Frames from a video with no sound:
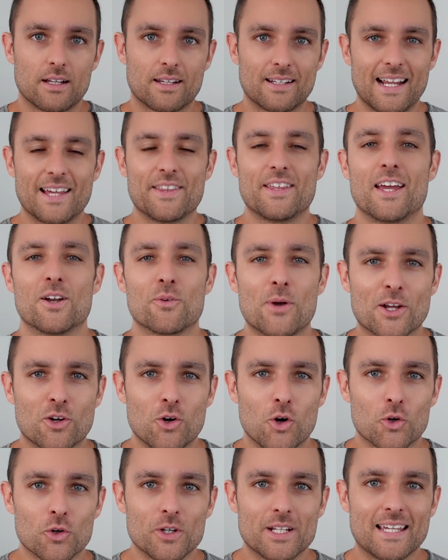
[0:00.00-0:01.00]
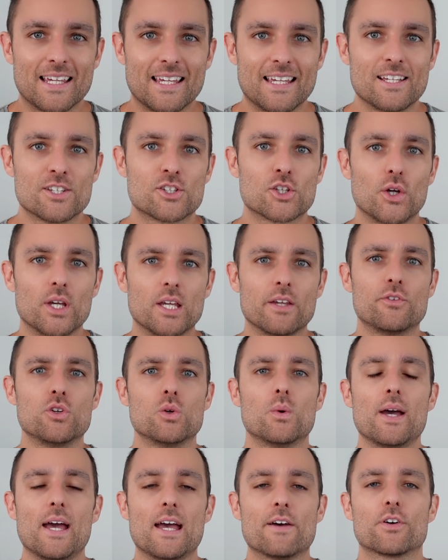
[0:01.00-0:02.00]
G'day there, Ray Corcoran here. So if
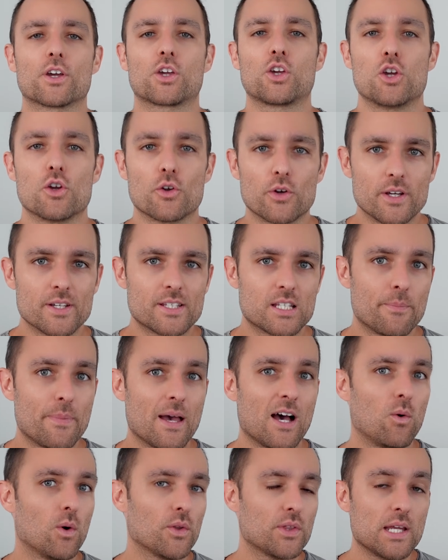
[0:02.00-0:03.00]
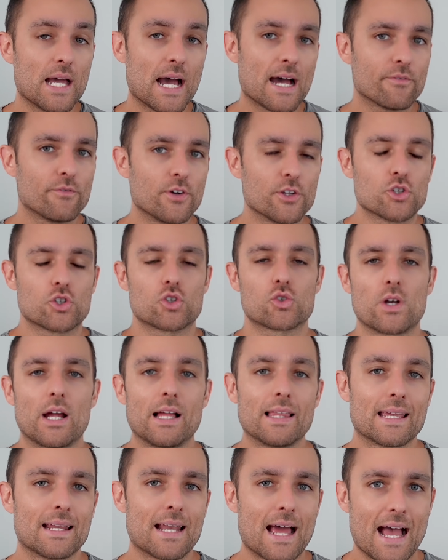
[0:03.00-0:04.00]
you were ever curious about what the average
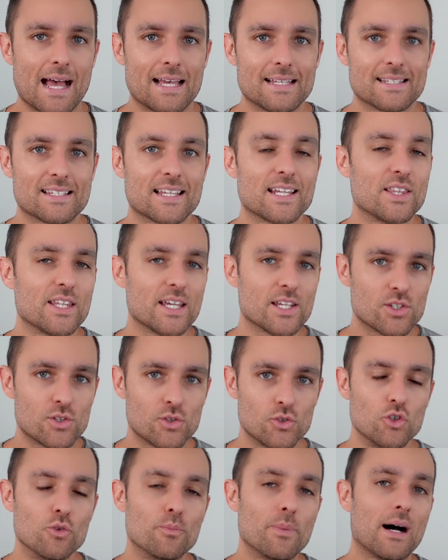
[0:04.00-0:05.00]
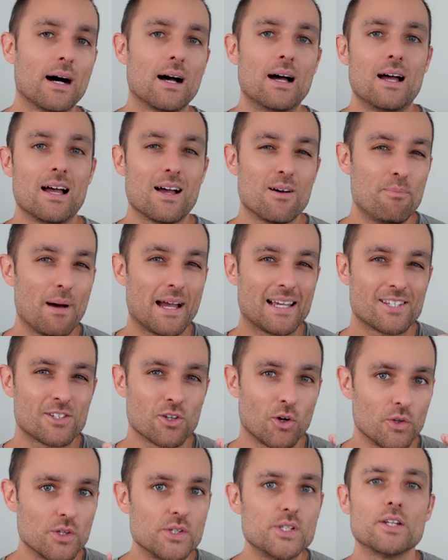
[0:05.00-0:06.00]
Australian has in their super based
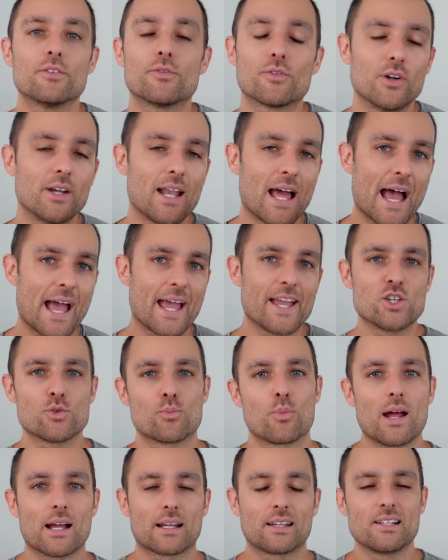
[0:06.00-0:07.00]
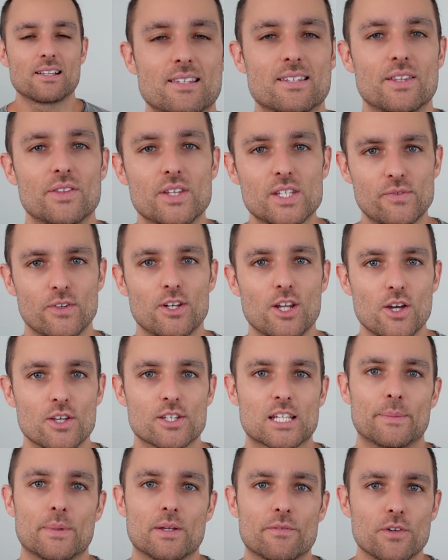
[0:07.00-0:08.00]
on different age brackets, then this video
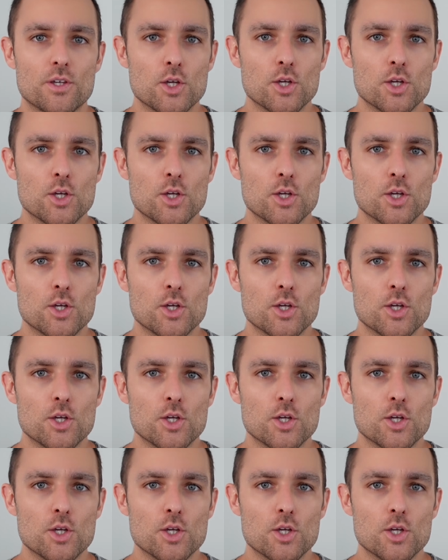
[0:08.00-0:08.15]
is going to be for